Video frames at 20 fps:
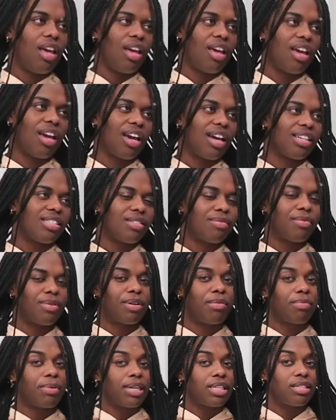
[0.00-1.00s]
Hey guys, and
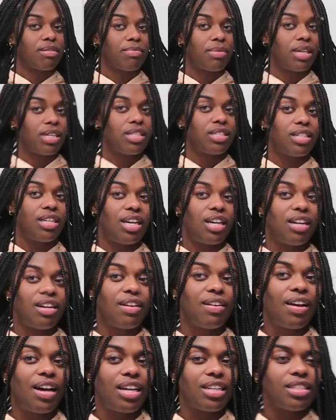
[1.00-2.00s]
welcome back to my
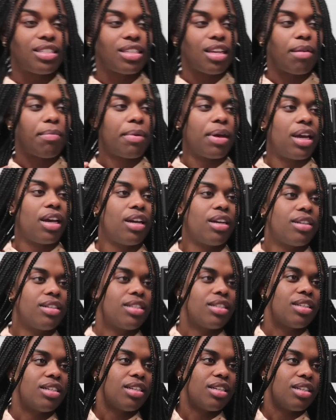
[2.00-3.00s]
channel. I just got my hair
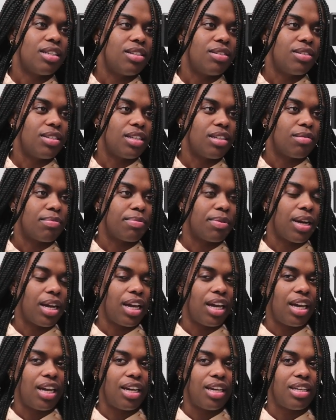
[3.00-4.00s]
done. You see the
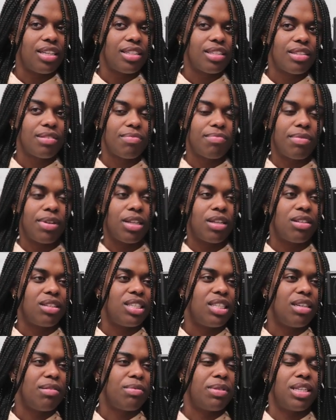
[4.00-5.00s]
braids. I'm a little
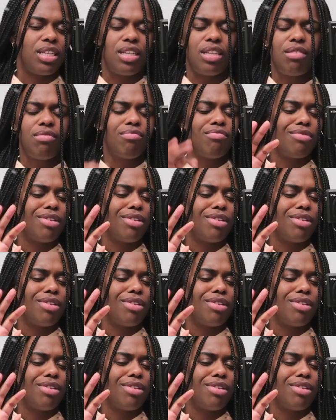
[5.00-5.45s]
tipsy.